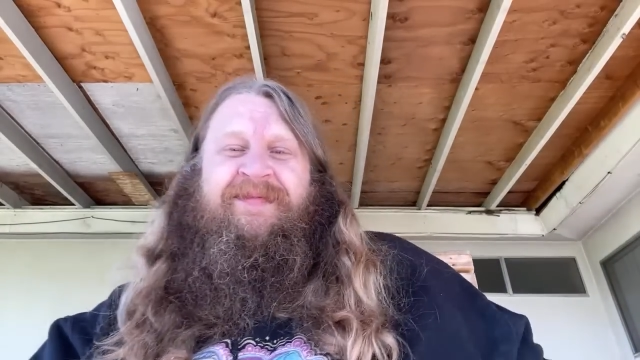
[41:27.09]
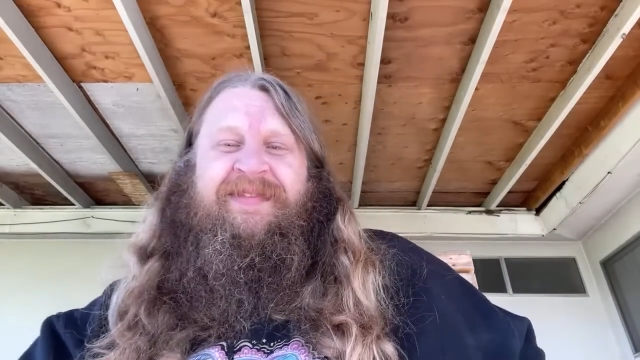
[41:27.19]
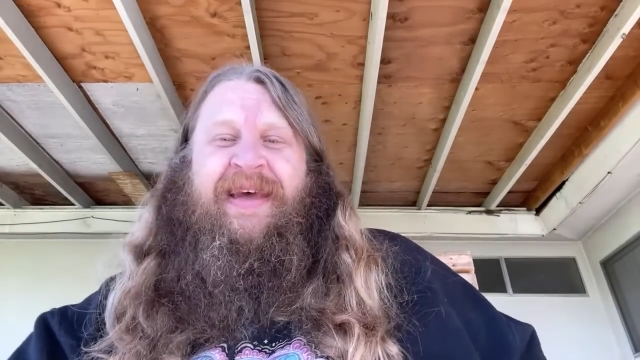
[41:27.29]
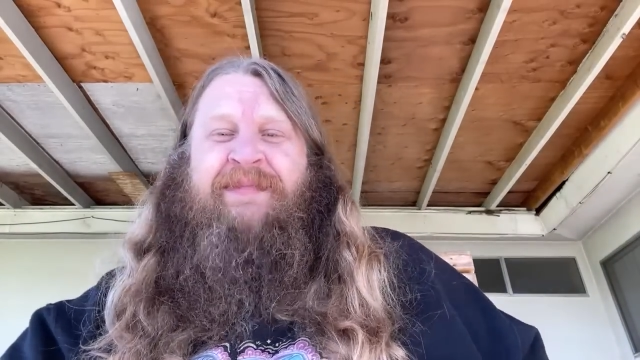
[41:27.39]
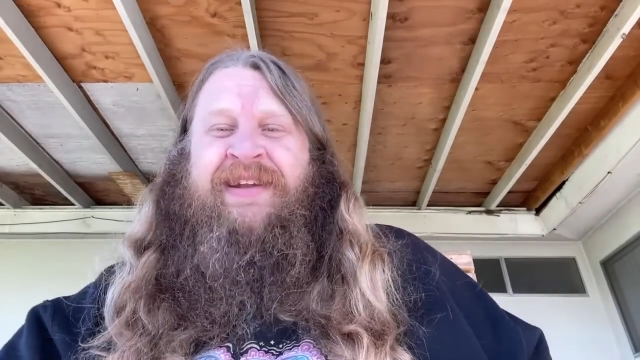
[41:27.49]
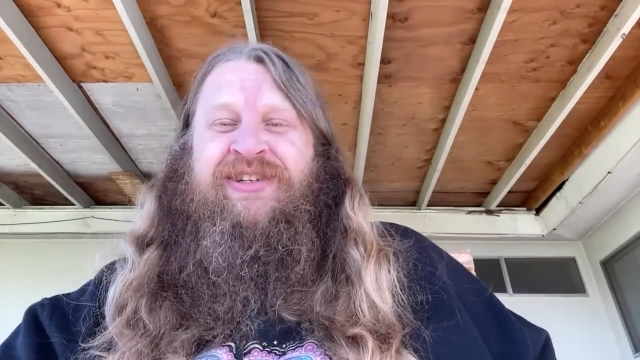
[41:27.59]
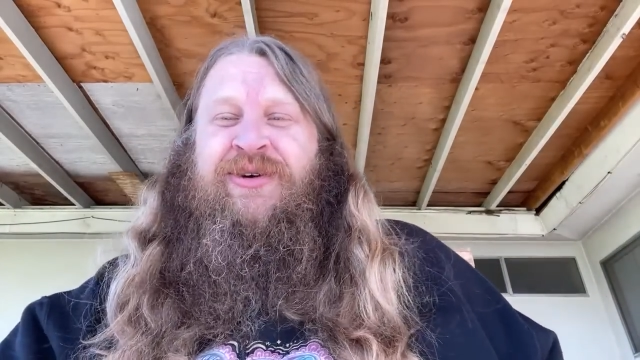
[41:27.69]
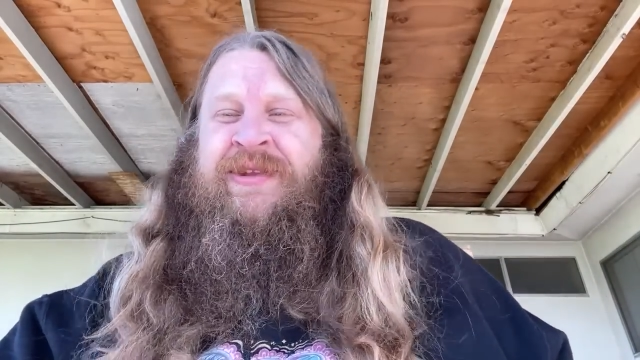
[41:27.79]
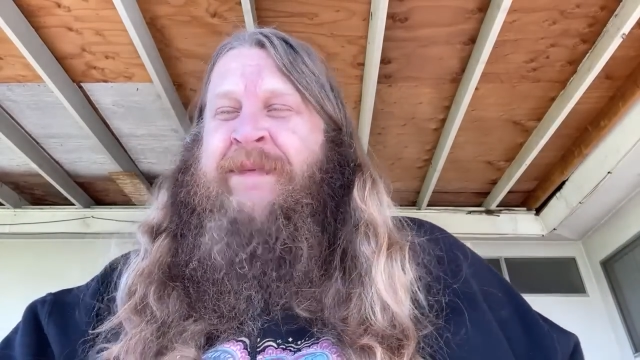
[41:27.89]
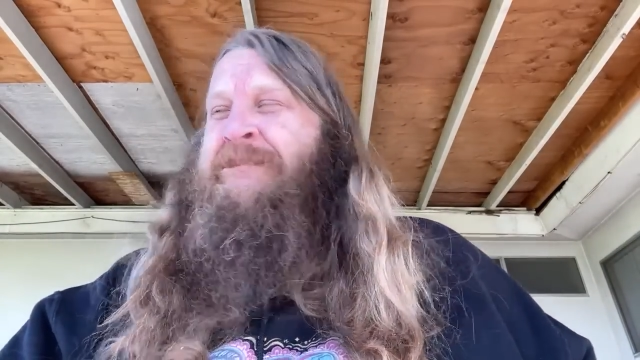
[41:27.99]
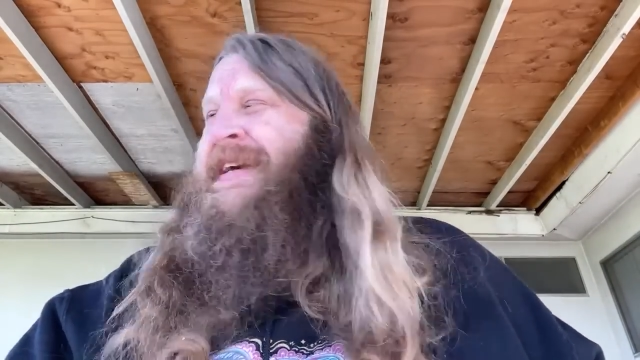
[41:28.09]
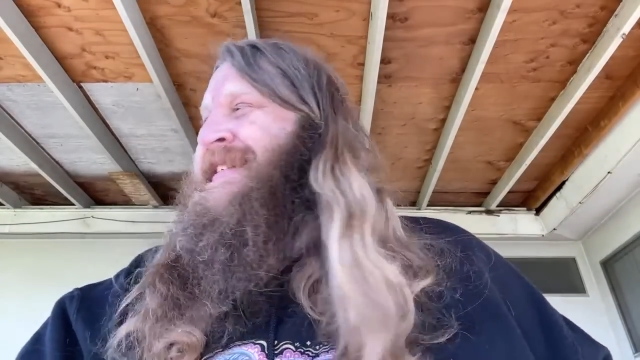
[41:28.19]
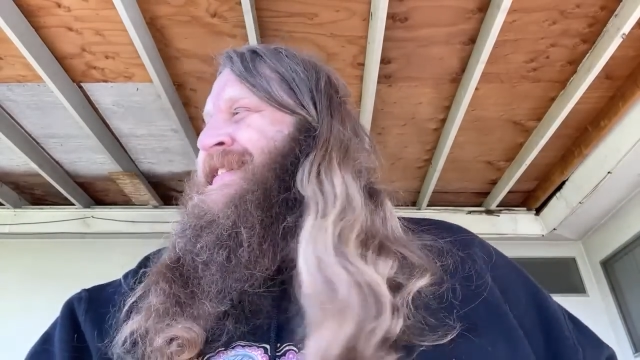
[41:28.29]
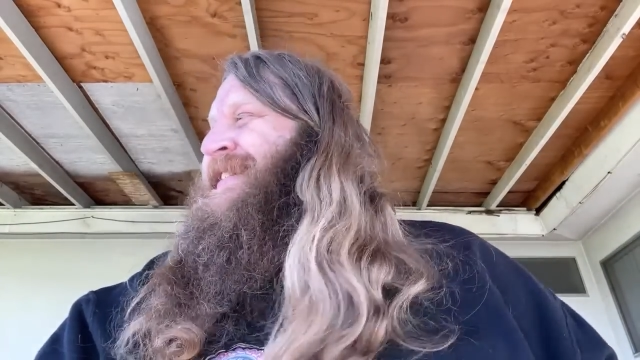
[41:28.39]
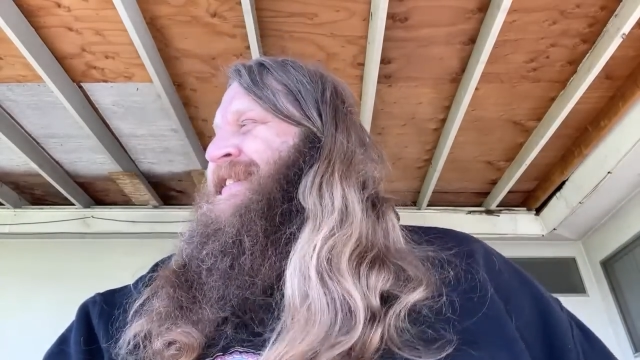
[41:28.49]
They've been doing the
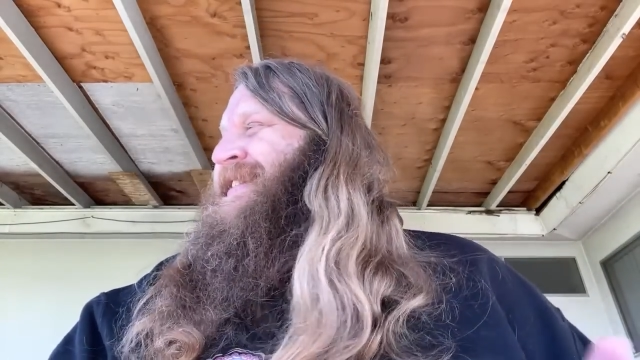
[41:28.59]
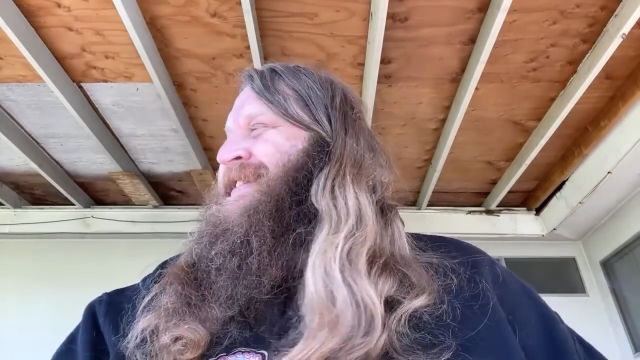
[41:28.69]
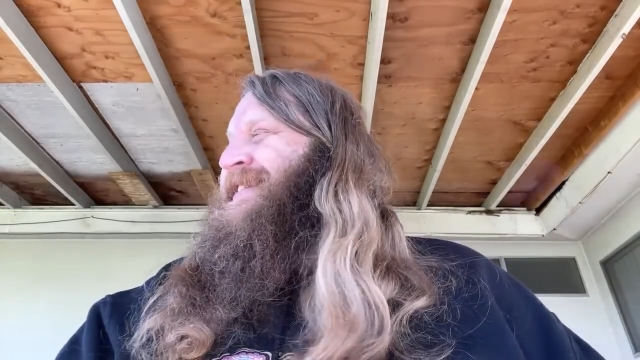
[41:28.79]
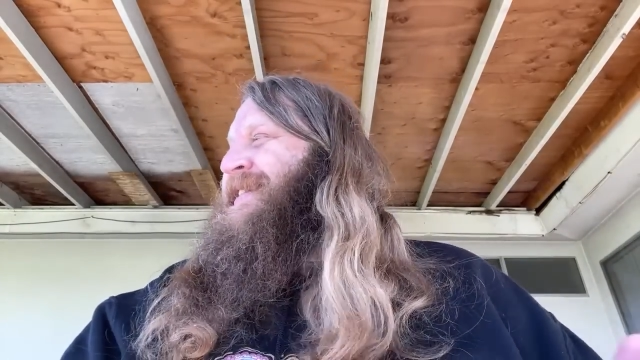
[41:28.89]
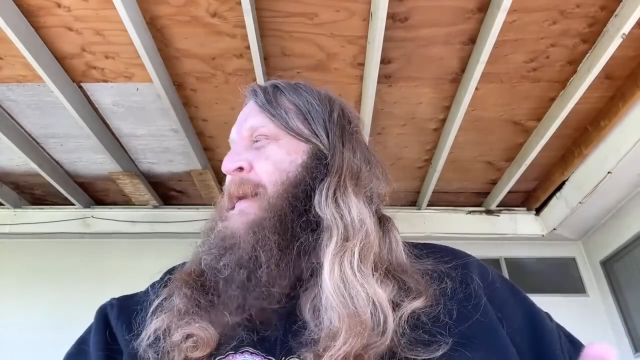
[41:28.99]
business.